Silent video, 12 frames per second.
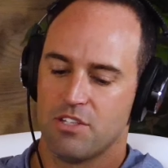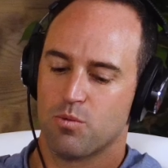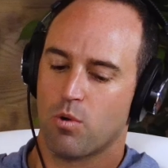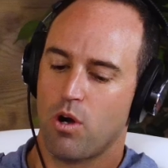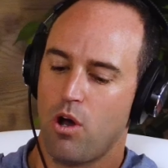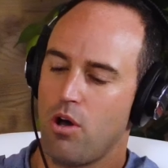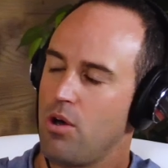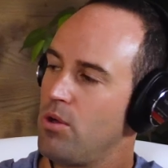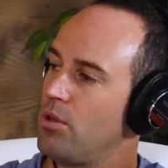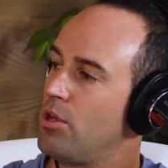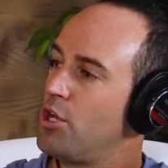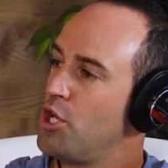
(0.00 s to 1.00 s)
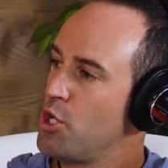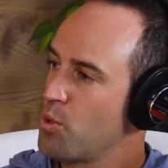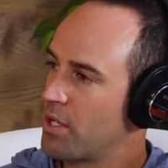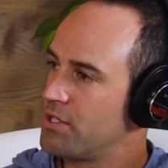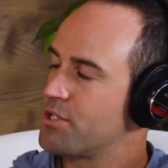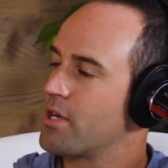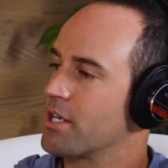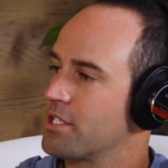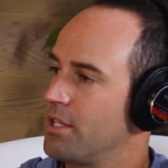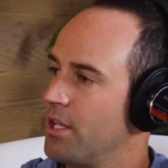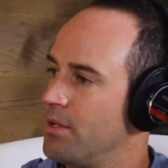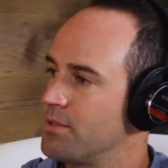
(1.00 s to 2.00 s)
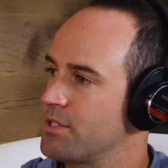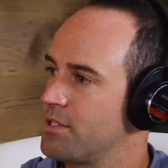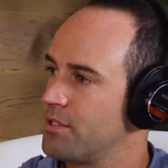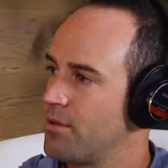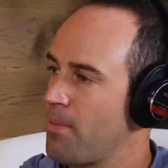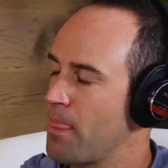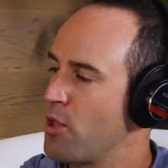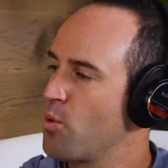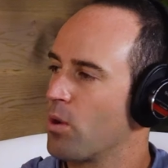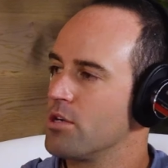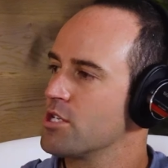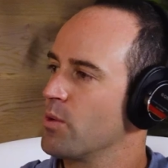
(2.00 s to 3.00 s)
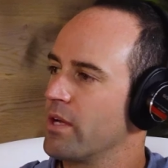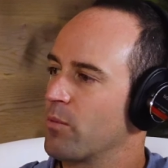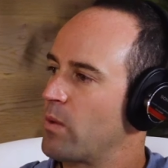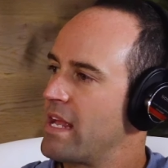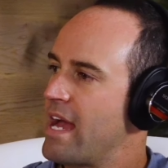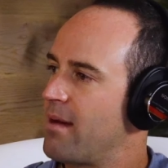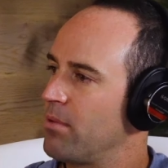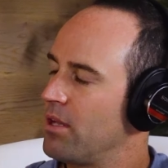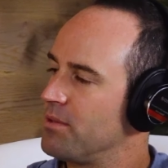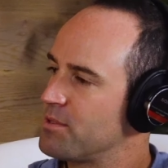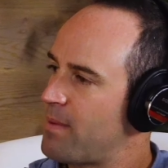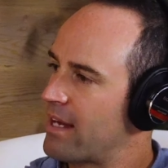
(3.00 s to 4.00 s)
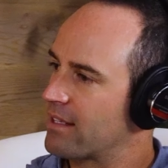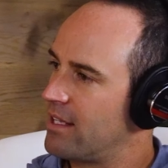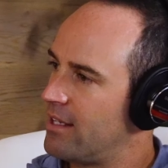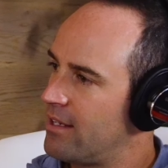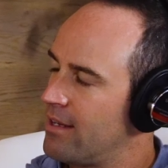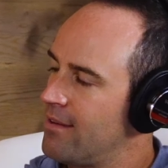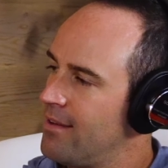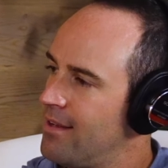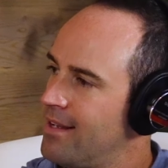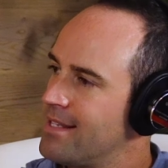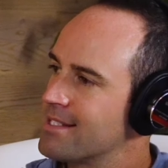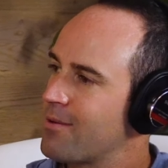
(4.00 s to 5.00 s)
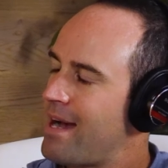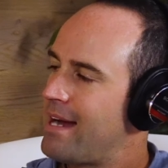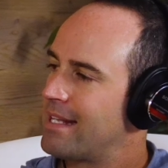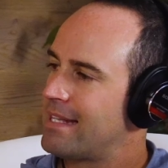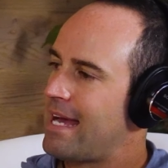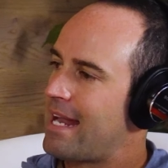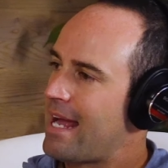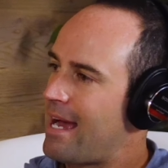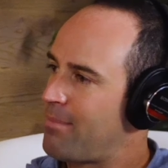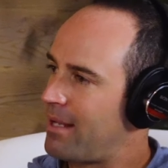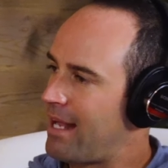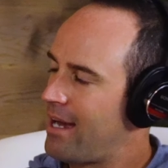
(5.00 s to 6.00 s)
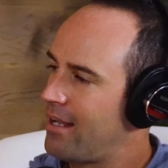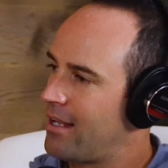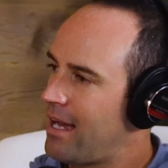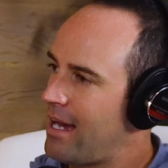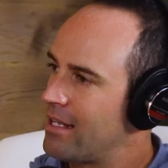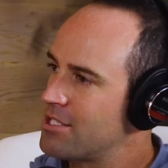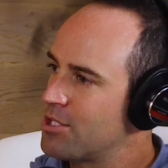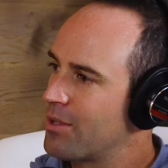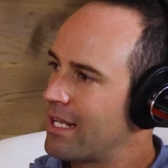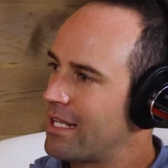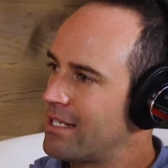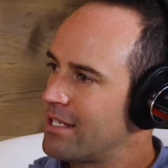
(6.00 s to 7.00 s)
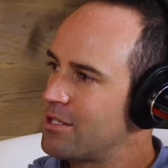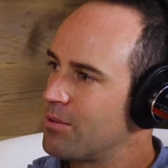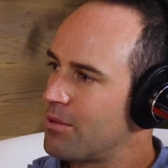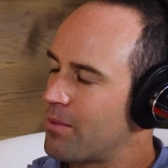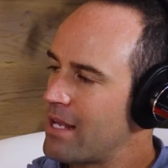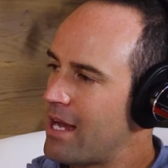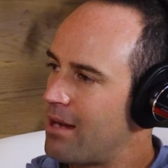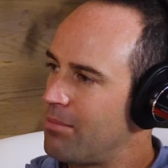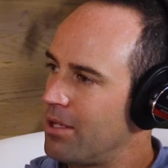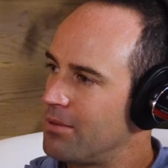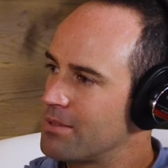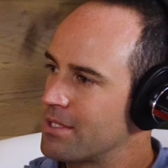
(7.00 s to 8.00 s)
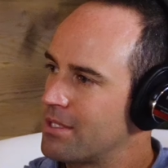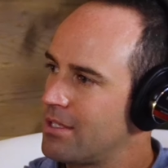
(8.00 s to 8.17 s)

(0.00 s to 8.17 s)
these were all new construction new loans. construction. You yeah. weren't doing rehab loans no, back then. No, no, no. So no, how no. did that happen? How, how did you well, get into doing rehab loans? Well,